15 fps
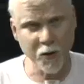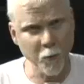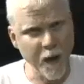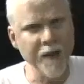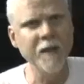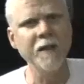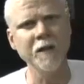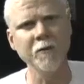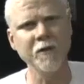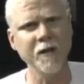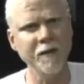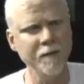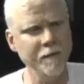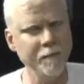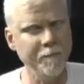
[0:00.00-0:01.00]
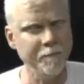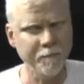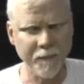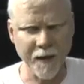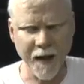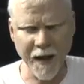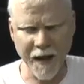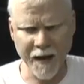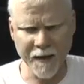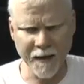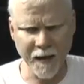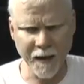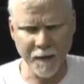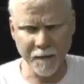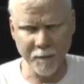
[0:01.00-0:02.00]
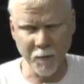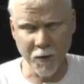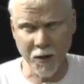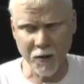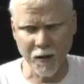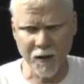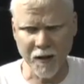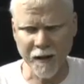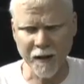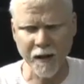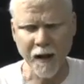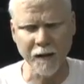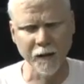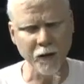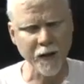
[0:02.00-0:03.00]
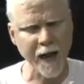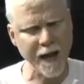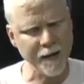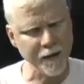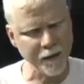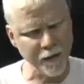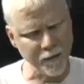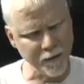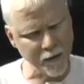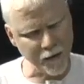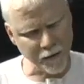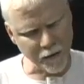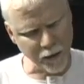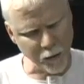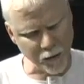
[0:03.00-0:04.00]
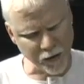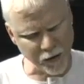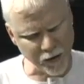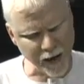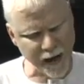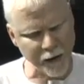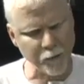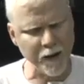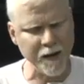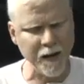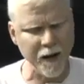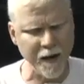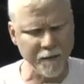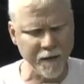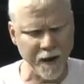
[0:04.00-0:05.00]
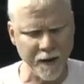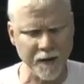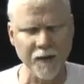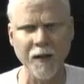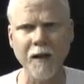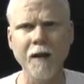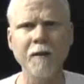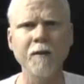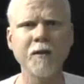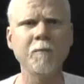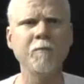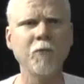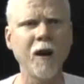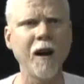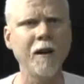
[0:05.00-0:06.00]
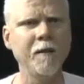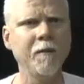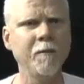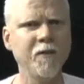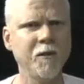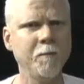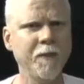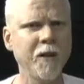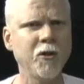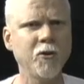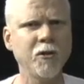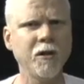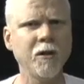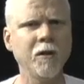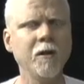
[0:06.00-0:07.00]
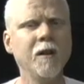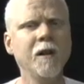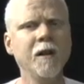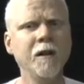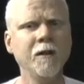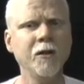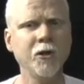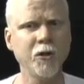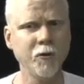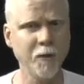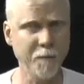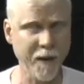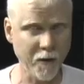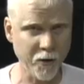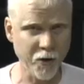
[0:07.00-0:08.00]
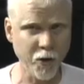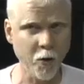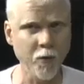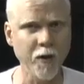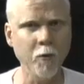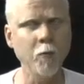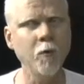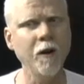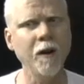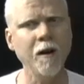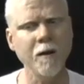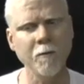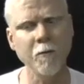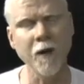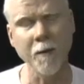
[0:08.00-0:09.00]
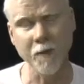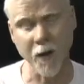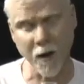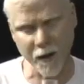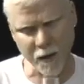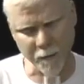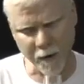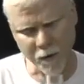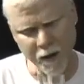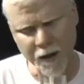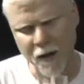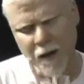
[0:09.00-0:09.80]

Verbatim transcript: you when to use it, and uh, we're just going to take a, a, look at, uh, a close look at it right now. I've got uh, some, uh, some pictures here to, to better show you uh, what I'm talking about.